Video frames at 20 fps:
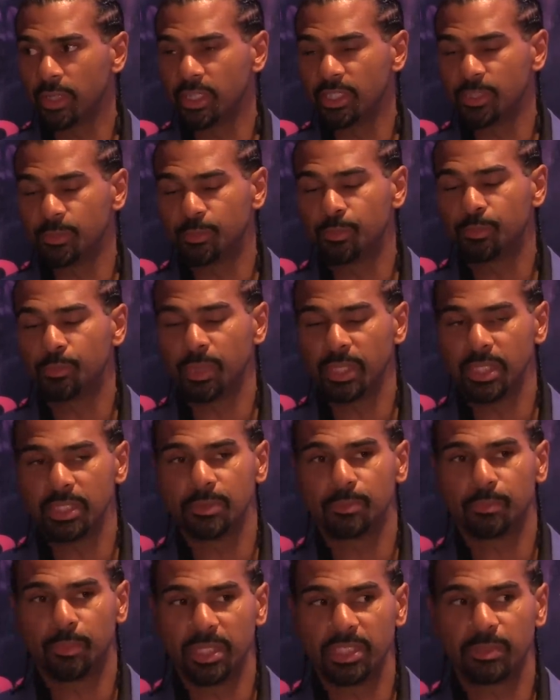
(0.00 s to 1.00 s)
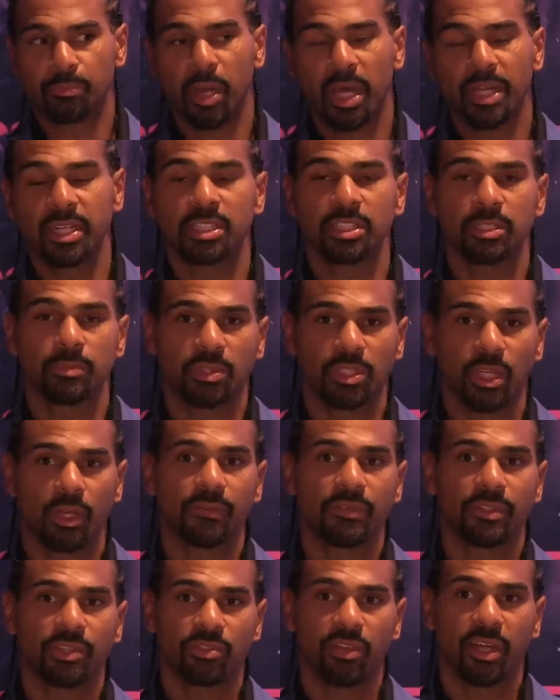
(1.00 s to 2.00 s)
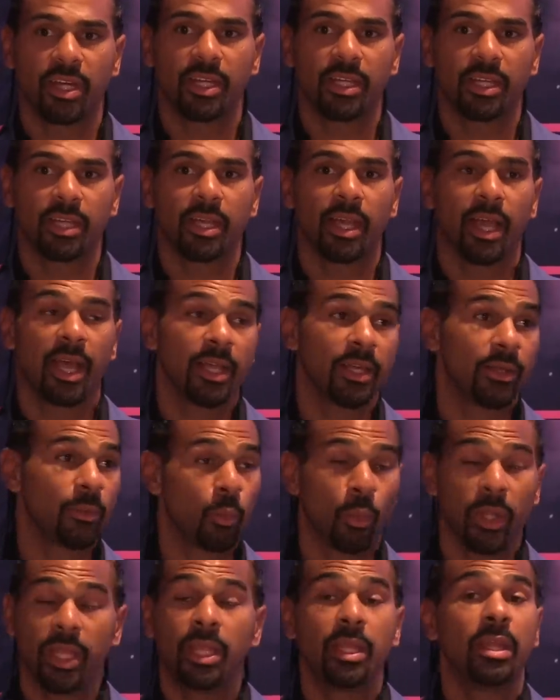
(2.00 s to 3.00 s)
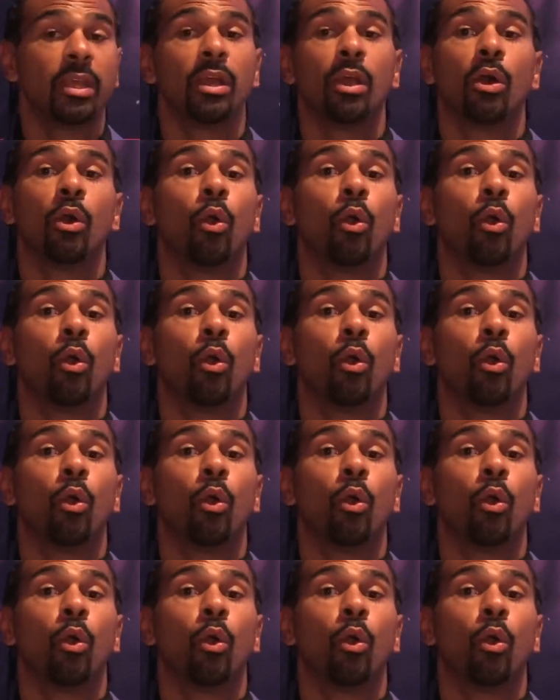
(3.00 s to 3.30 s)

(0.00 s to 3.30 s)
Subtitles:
he's punished himself in training, and we